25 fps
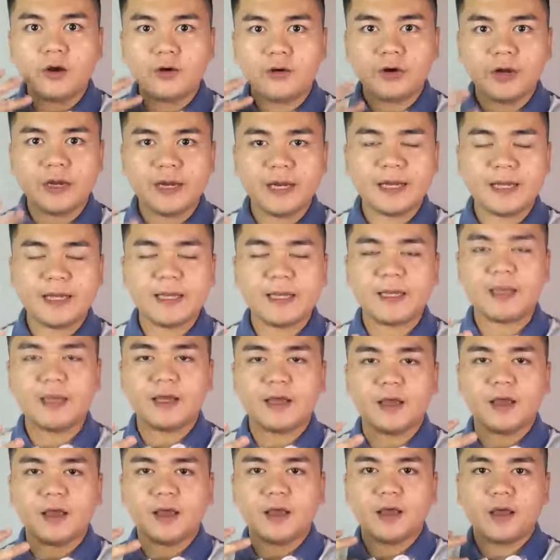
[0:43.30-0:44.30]
really
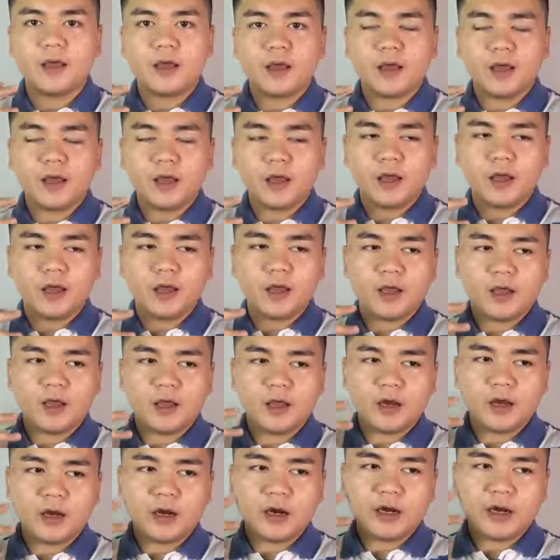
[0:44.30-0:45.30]

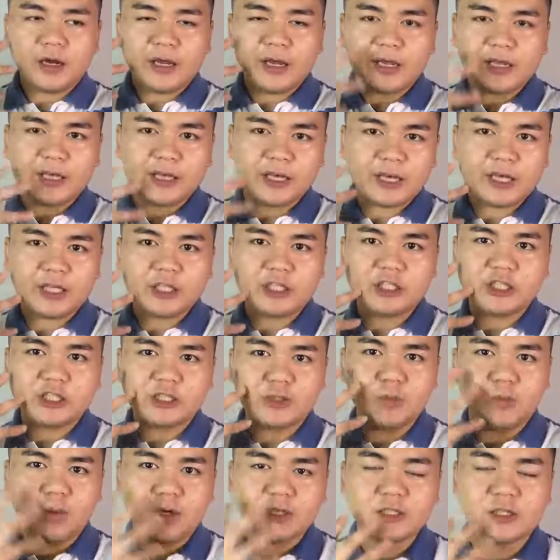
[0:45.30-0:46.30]
engage
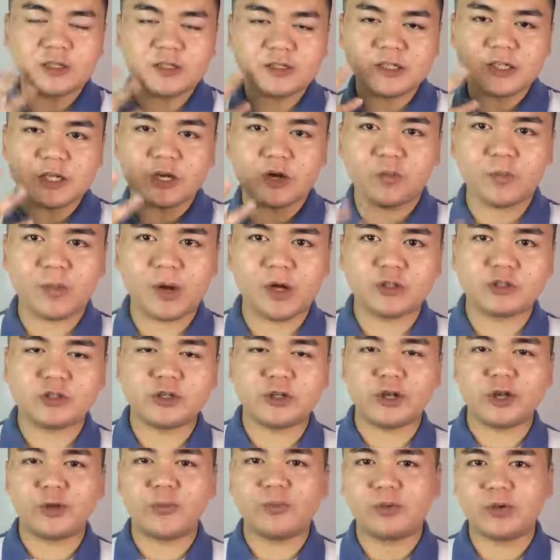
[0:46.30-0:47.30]
the muscles in your mouth
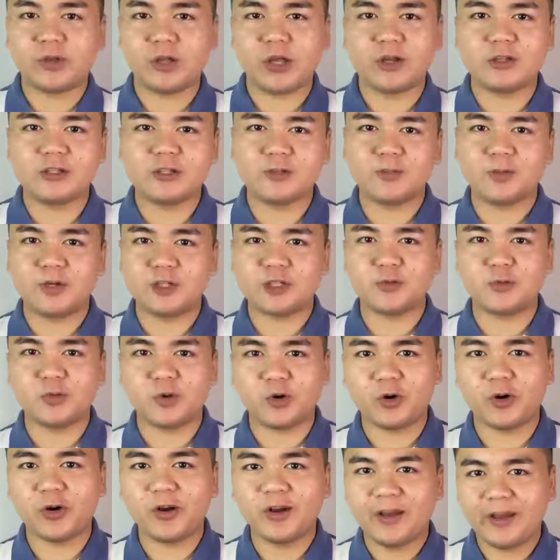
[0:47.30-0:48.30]
so you can pronounce much
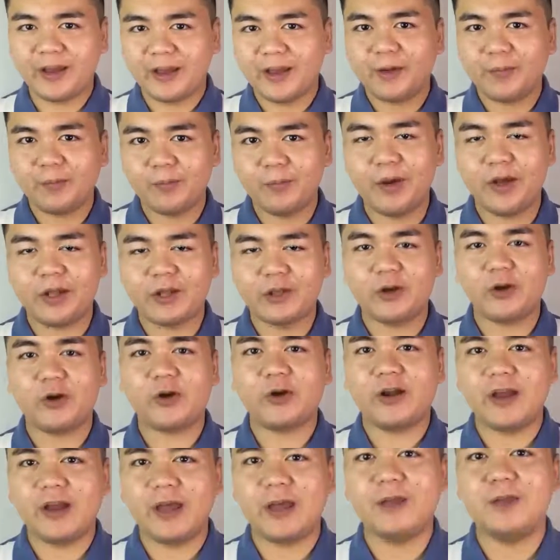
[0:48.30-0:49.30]
more
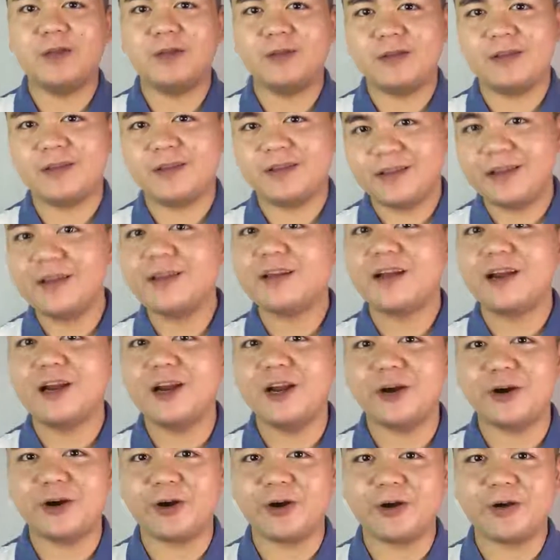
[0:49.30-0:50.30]
better and
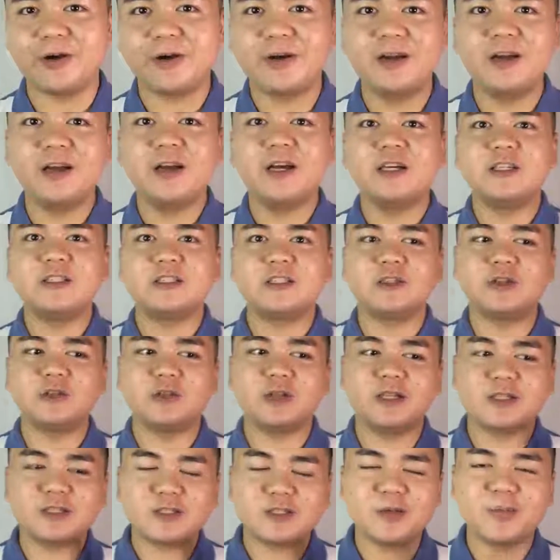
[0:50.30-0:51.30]
clearer so
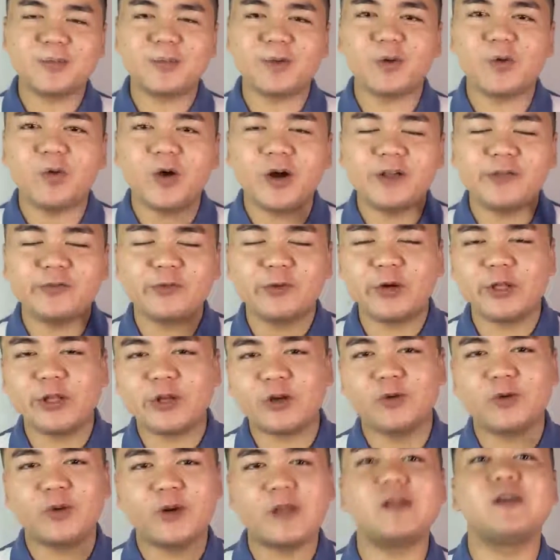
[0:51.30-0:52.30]
that's number one
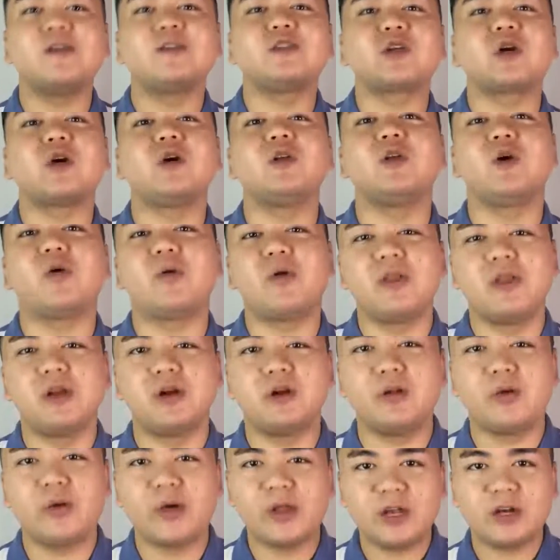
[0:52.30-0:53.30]
whether weather is cold or
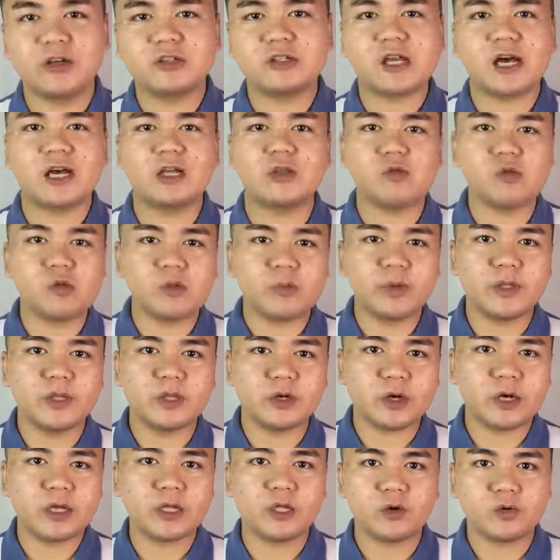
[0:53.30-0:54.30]
whether the weather is hot we'll be
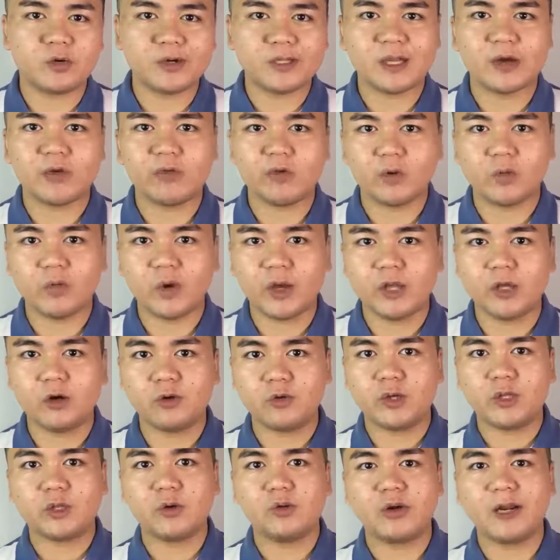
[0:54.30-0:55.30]
together whatever weather
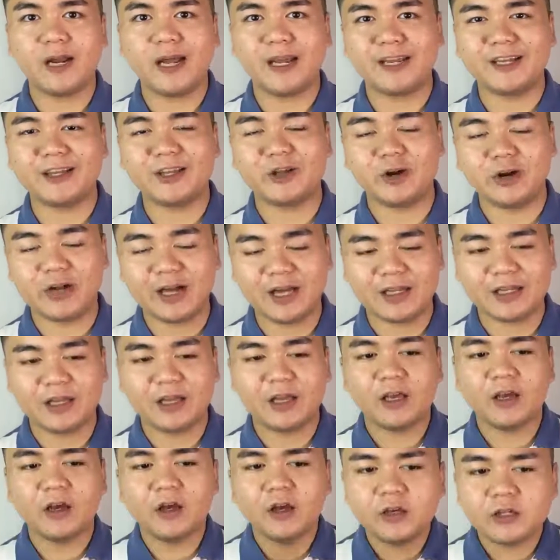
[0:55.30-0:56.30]
whether we like it or not
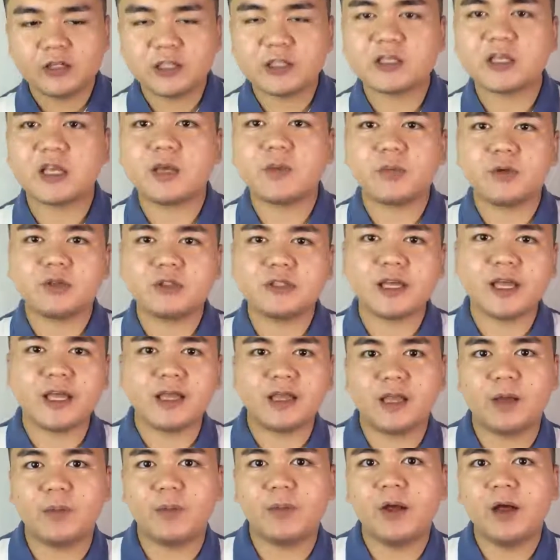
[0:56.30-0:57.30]
just keep on
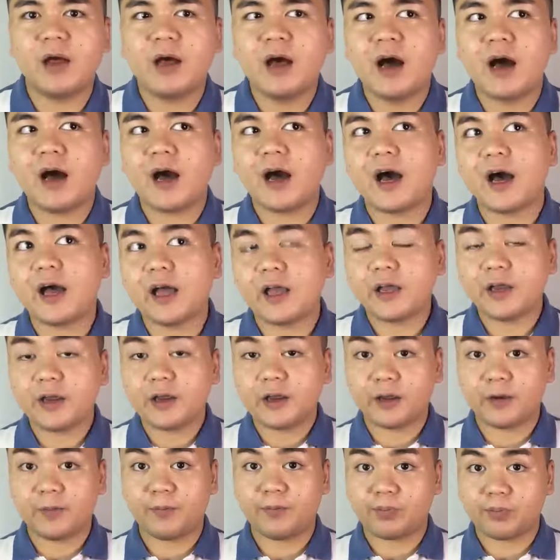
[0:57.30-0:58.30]
saying them
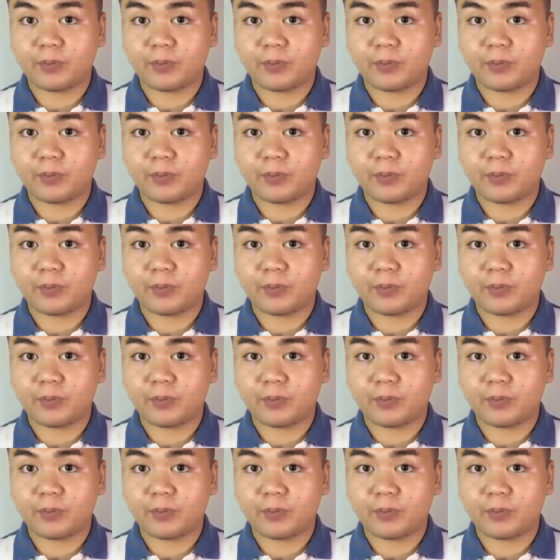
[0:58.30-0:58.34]
i